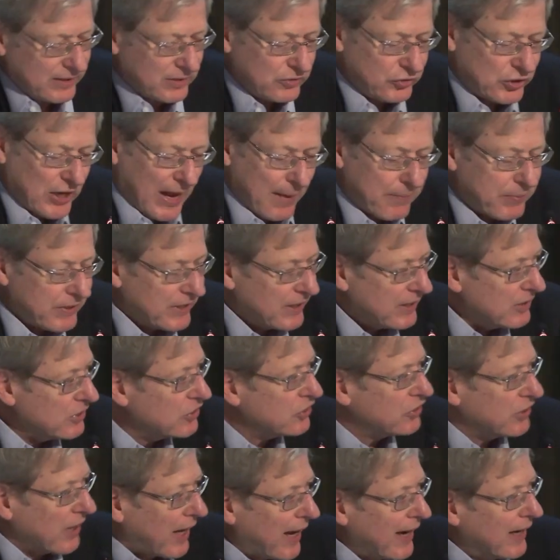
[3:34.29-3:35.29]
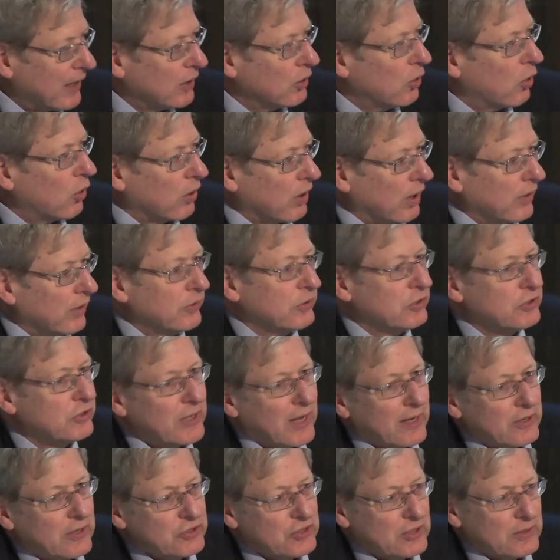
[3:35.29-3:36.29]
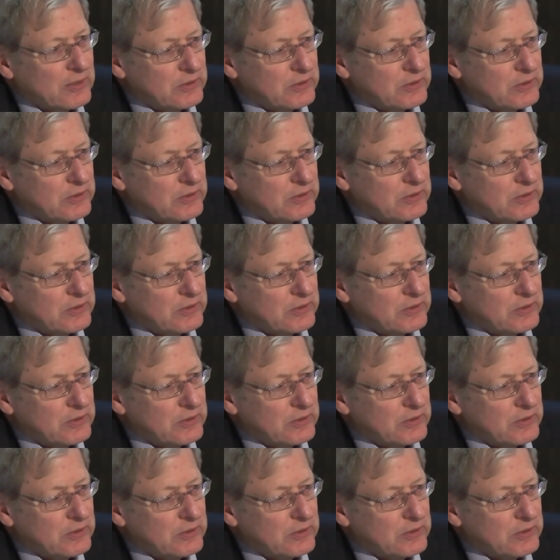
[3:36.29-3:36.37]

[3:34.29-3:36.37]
Japanese-style or other styles,